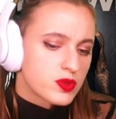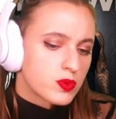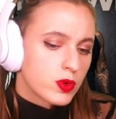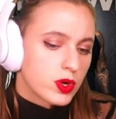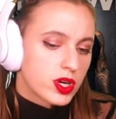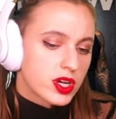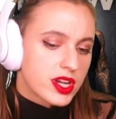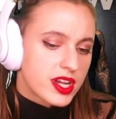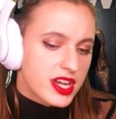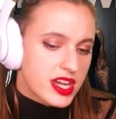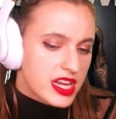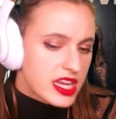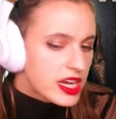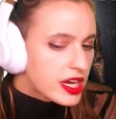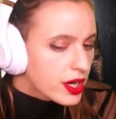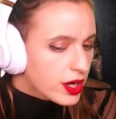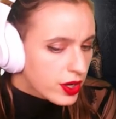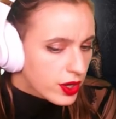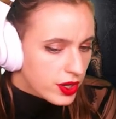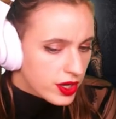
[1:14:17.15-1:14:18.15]
word
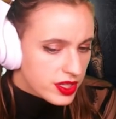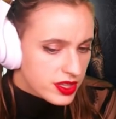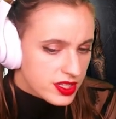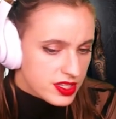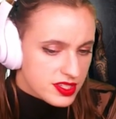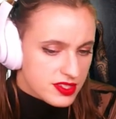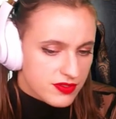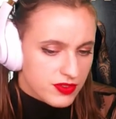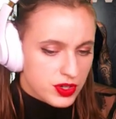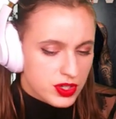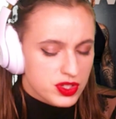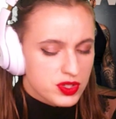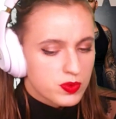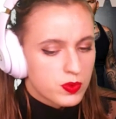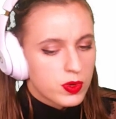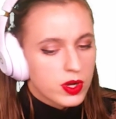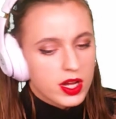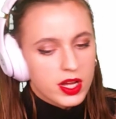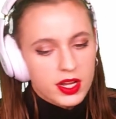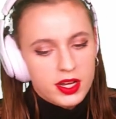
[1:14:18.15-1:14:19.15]
near in this first
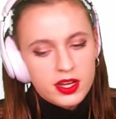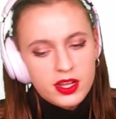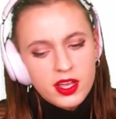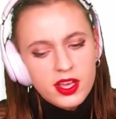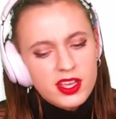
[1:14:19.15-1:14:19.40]
one.